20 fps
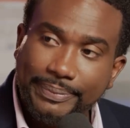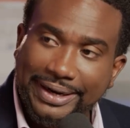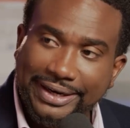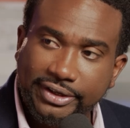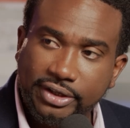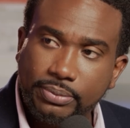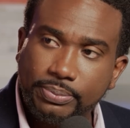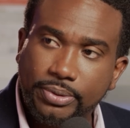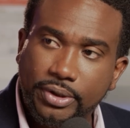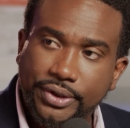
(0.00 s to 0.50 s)

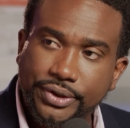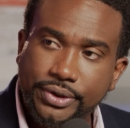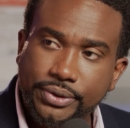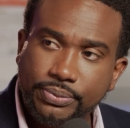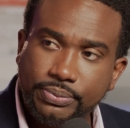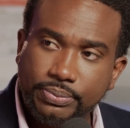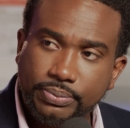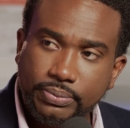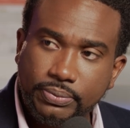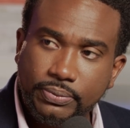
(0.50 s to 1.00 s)
banking partner,
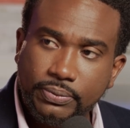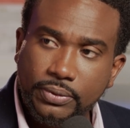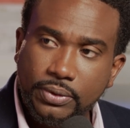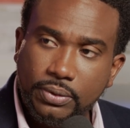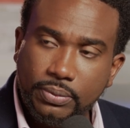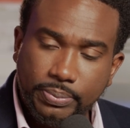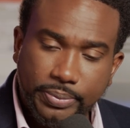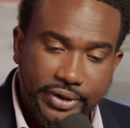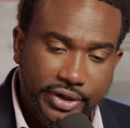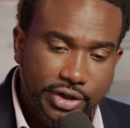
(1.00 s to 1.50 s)

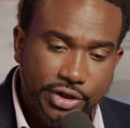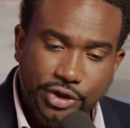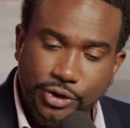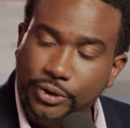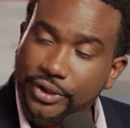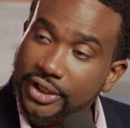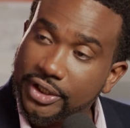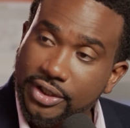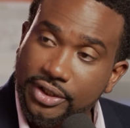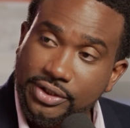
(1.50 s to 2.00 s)
making
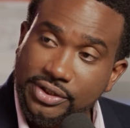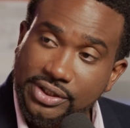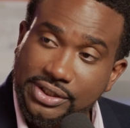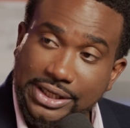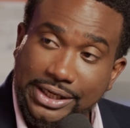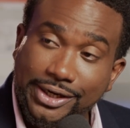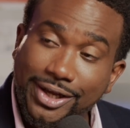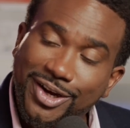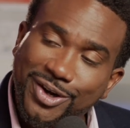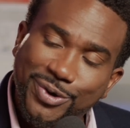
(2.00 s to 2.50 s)
sure they
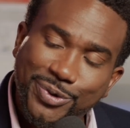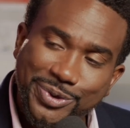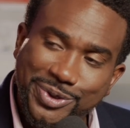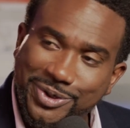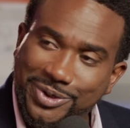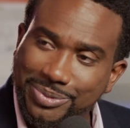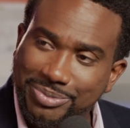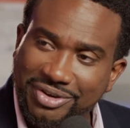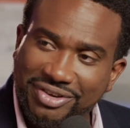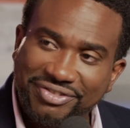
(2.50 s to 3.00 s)
understand how we're
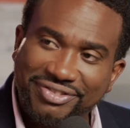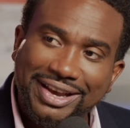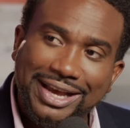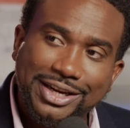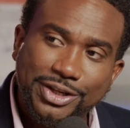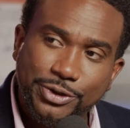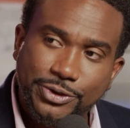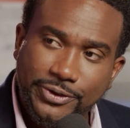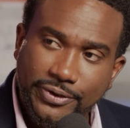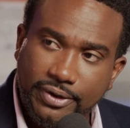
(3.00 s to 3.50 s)
going to bring
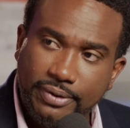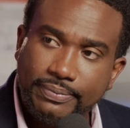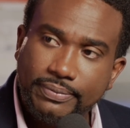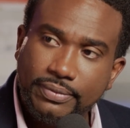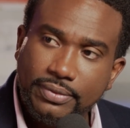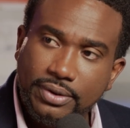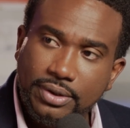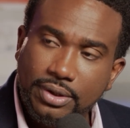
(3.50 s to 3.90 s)
value to them,